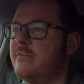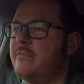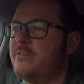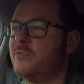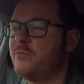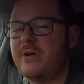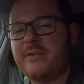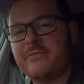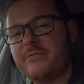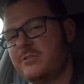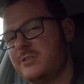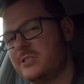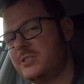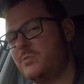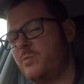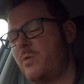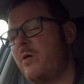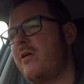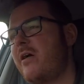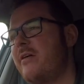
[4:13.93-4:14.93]
For
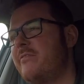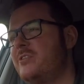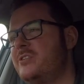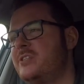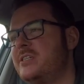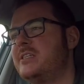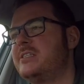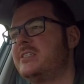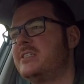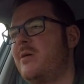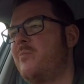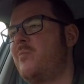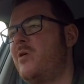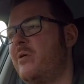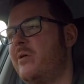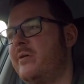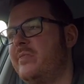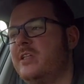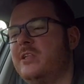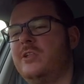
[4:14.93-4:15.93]
reference, we're averaging
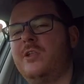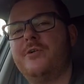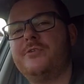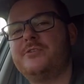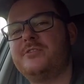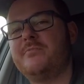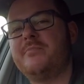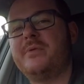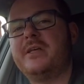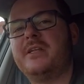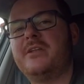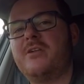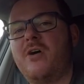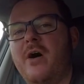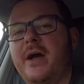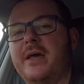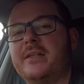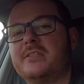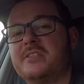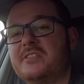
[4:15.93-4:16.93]
somewhere in the low to
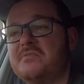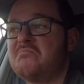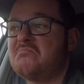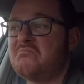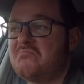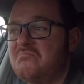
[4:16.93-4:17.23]
mid-nines.